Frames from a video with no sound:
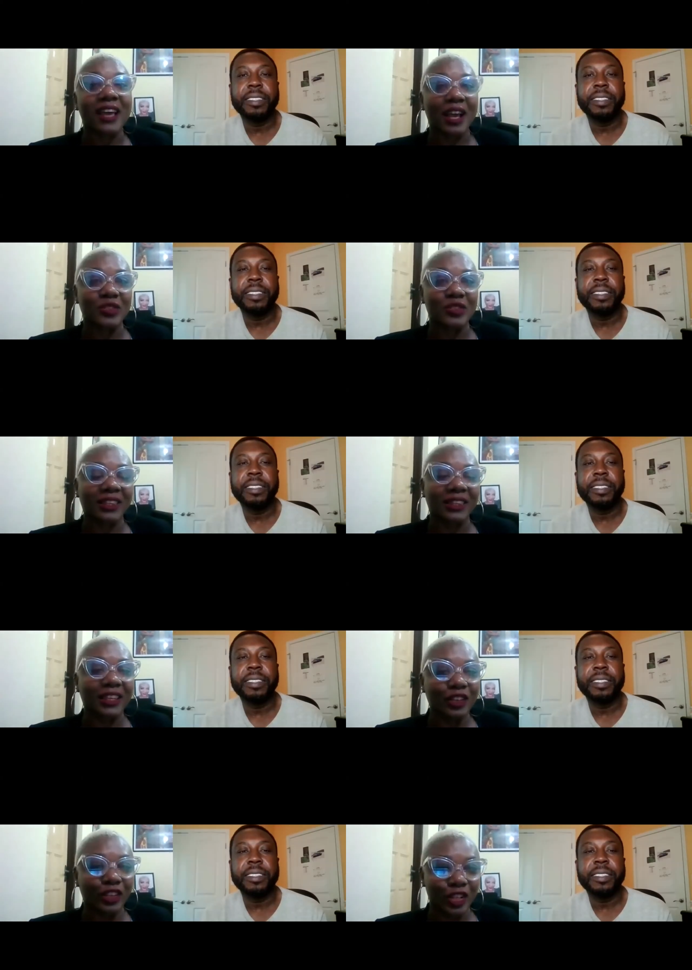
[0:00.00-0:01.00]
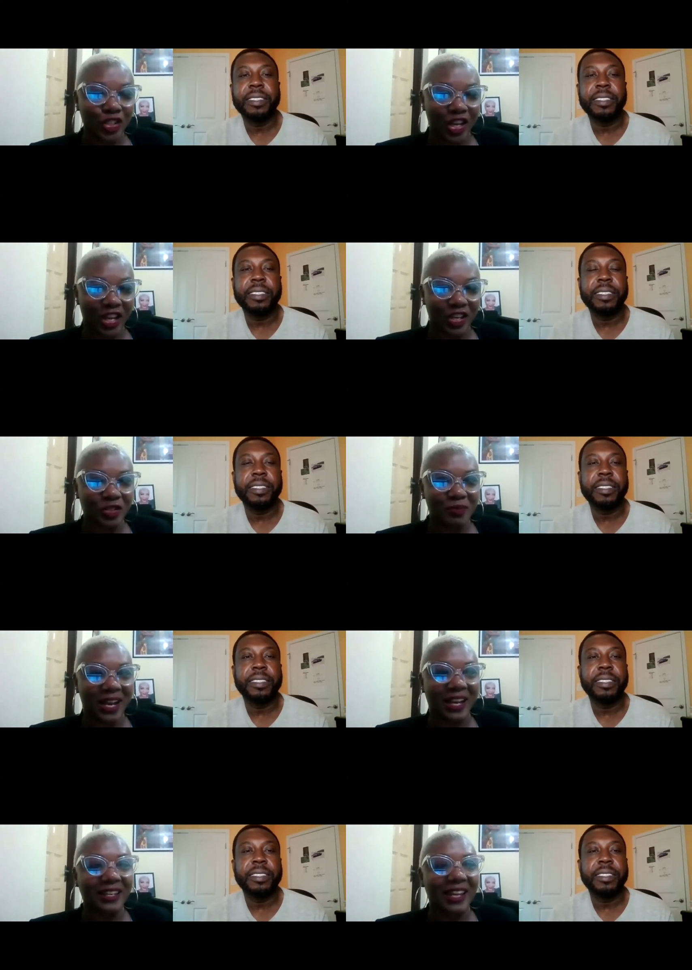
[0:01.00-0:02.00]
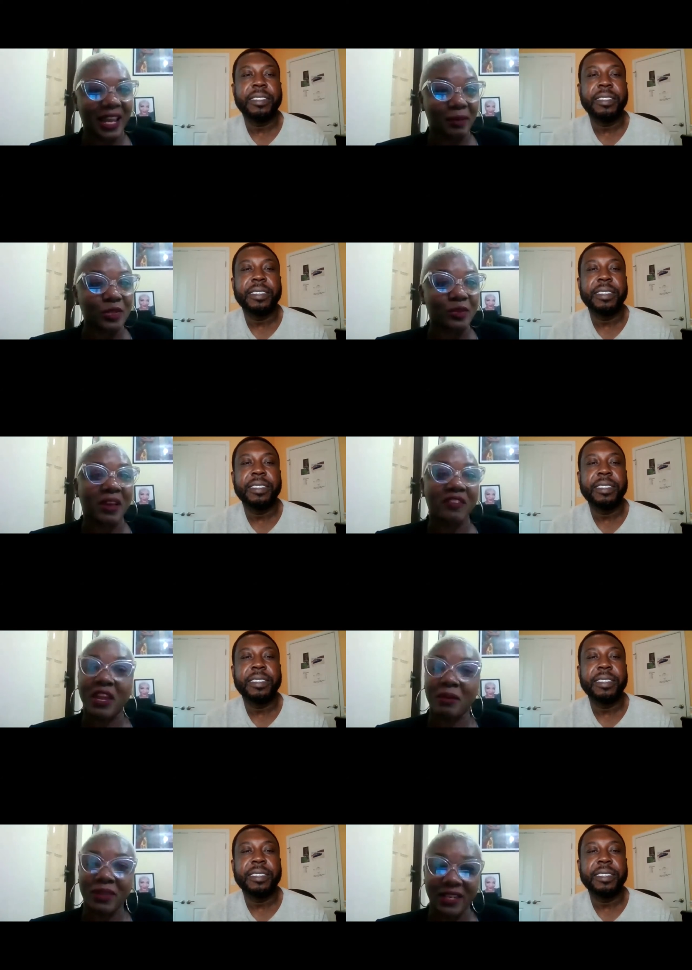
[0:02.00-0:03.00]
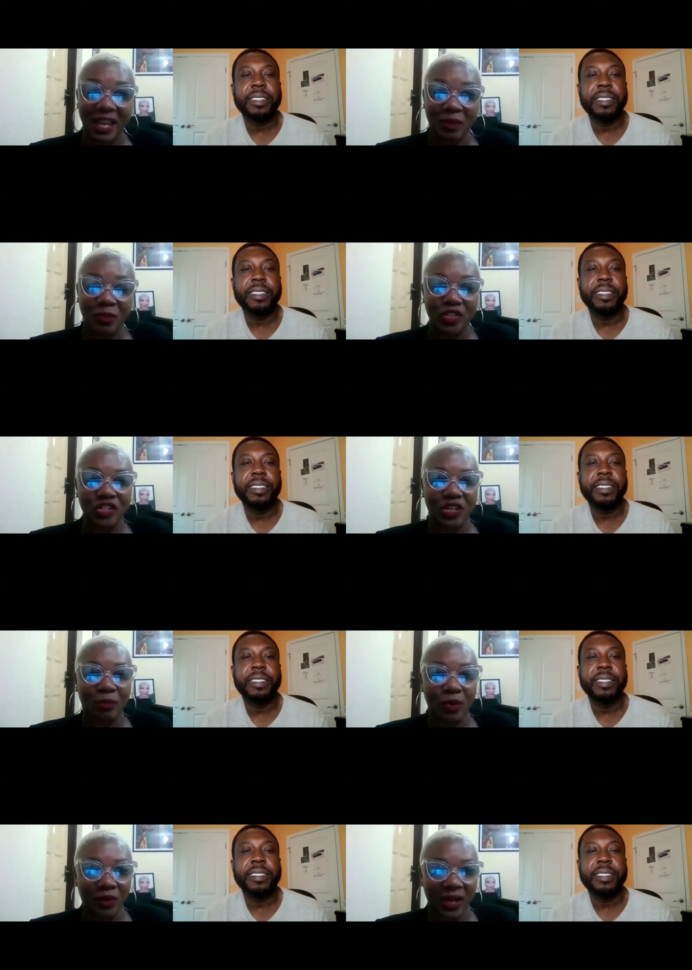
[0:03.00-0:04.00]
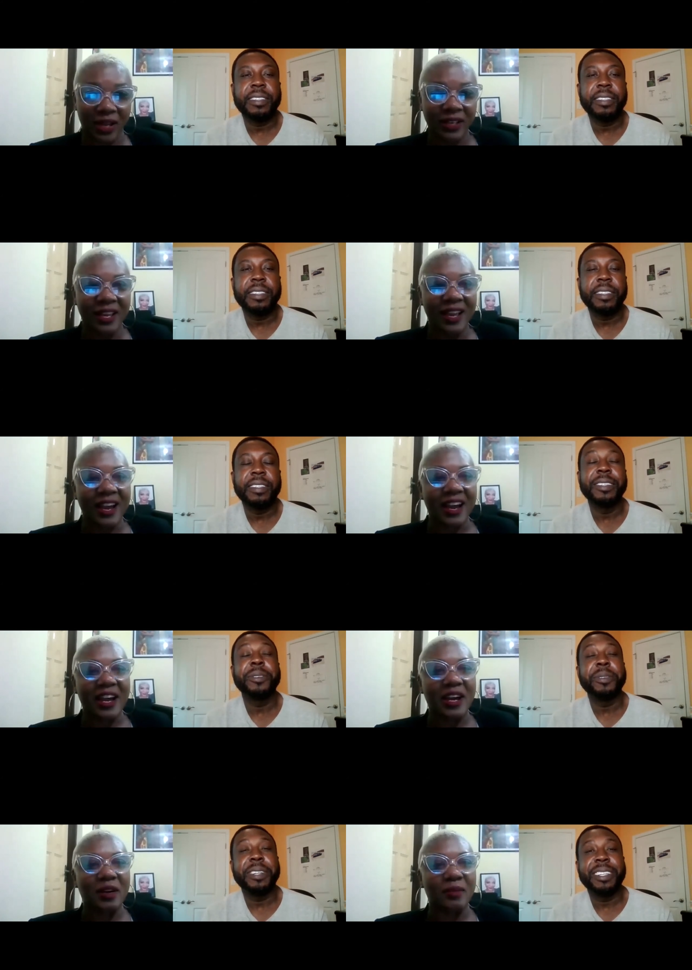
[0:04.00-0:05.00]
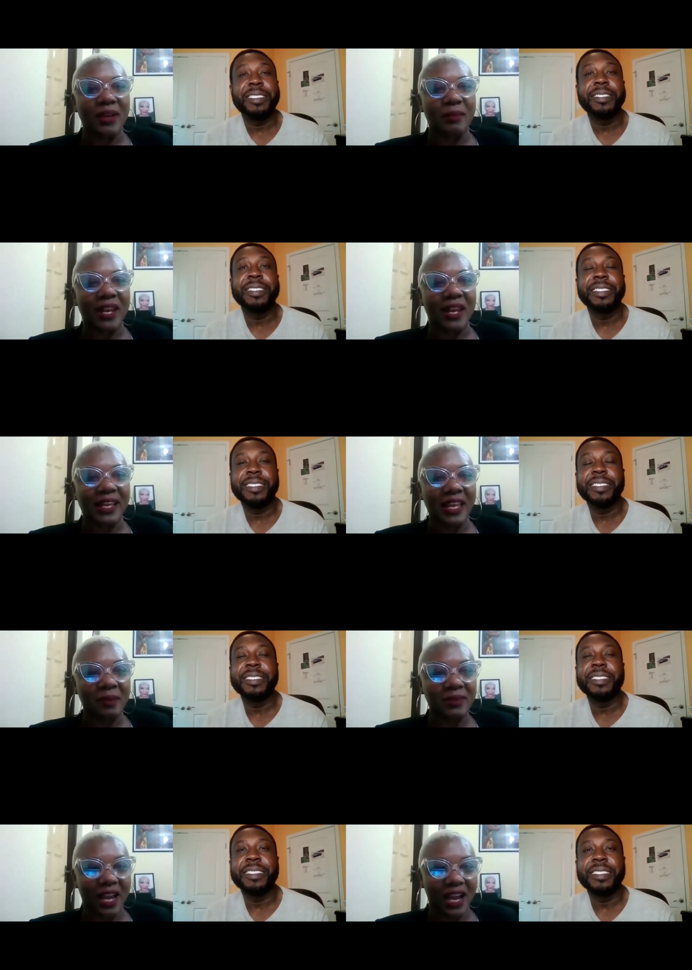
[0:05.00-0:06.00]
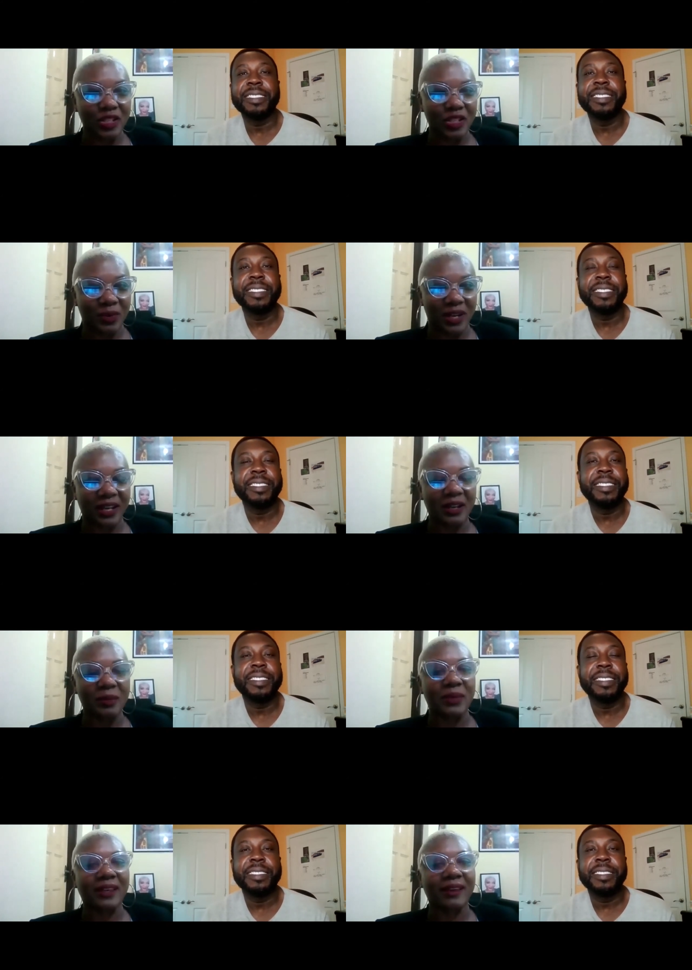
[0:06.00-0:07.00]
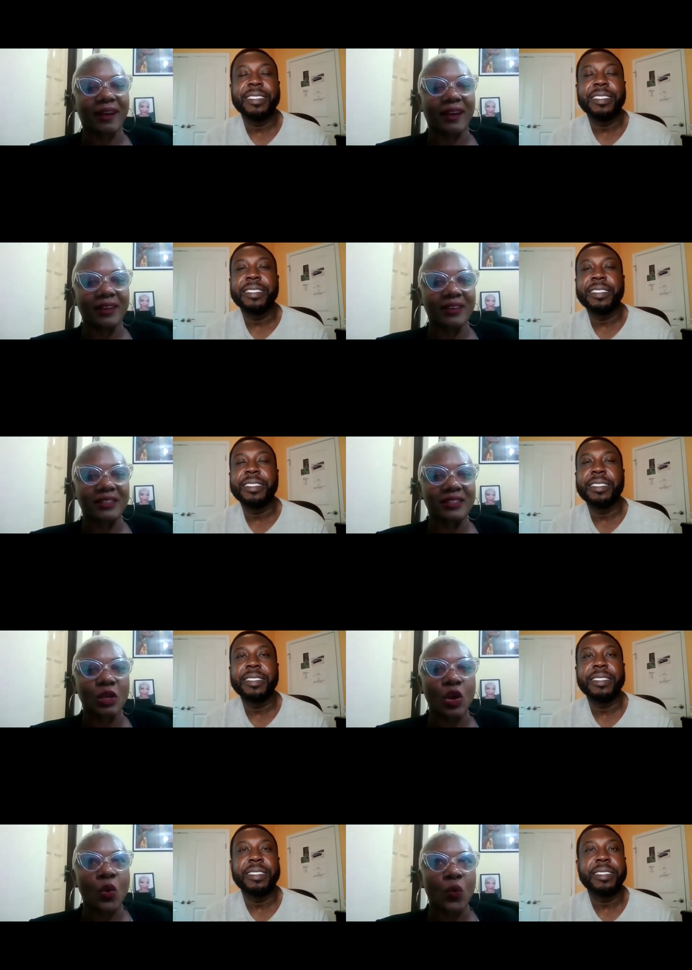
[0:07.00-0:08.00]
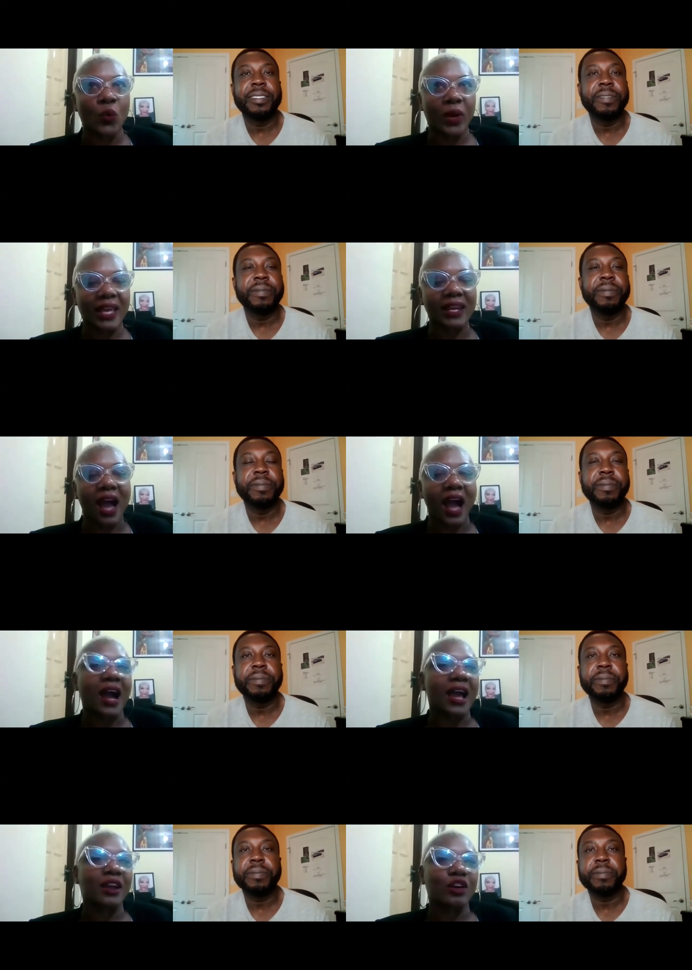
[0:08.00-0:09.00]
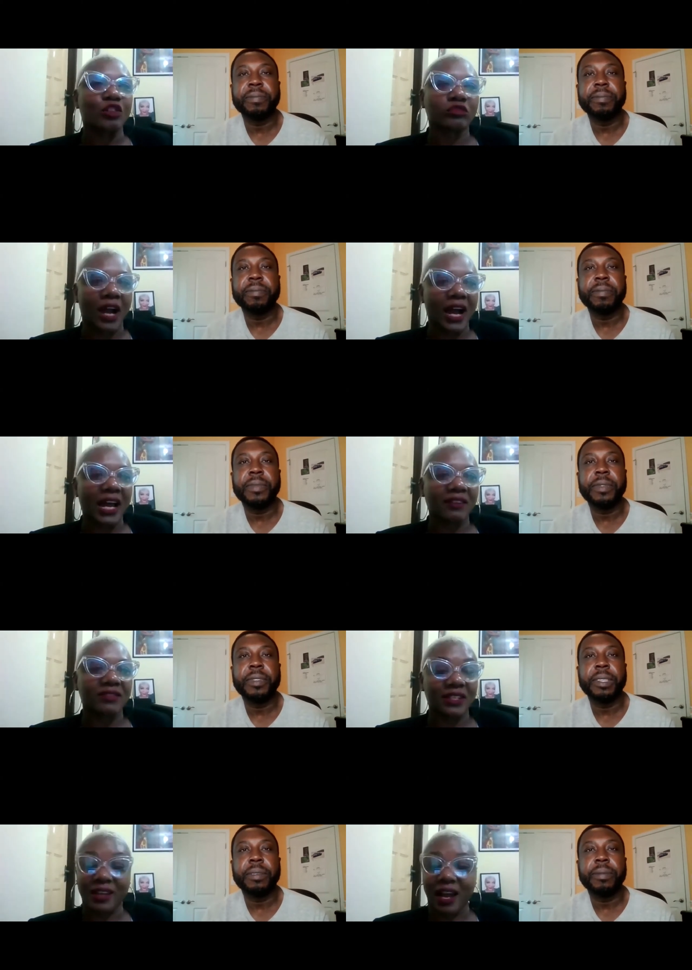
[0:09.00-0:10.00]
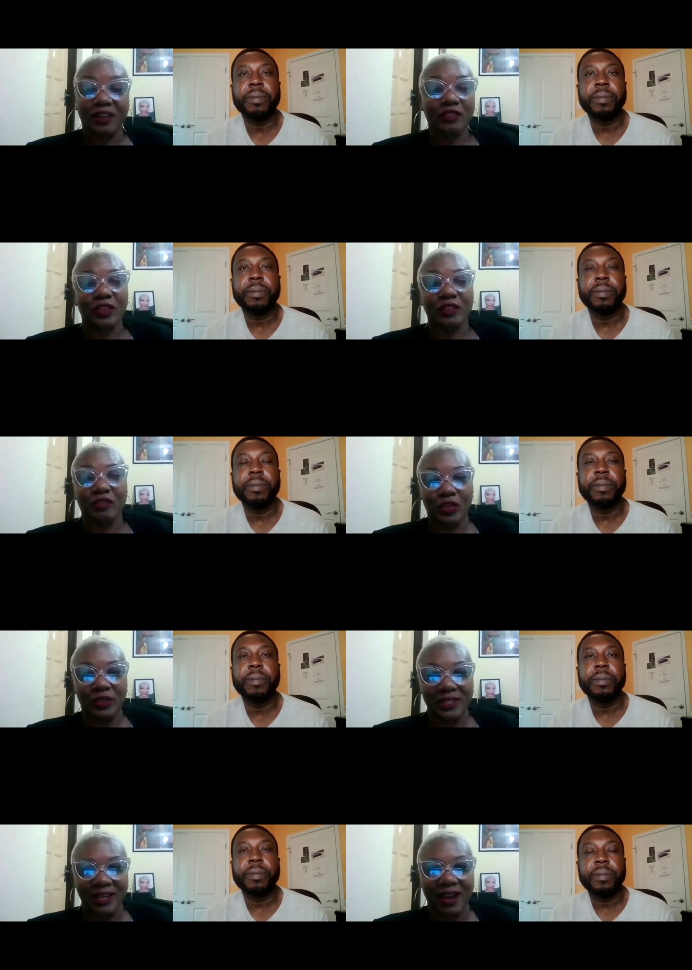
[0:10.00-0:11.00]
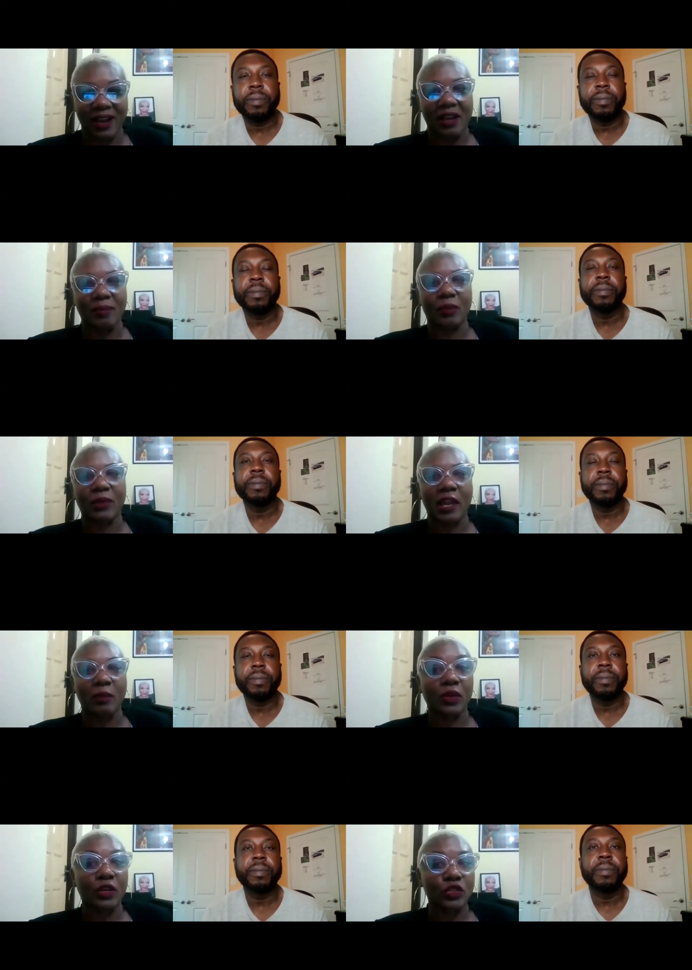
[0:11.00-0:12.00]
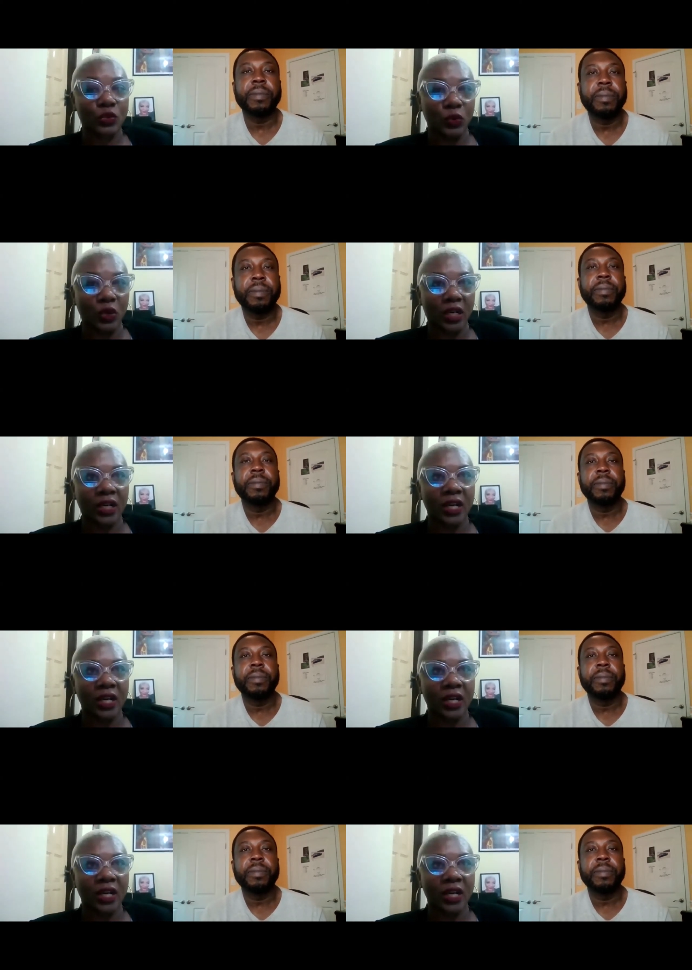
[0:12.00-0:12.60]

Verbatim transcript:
Speaker 1: to actually legally change my name to my family name, which is Yaboa. Um, but I kept Adwoa because when I arrived in Ghana for the first time, I came on a tour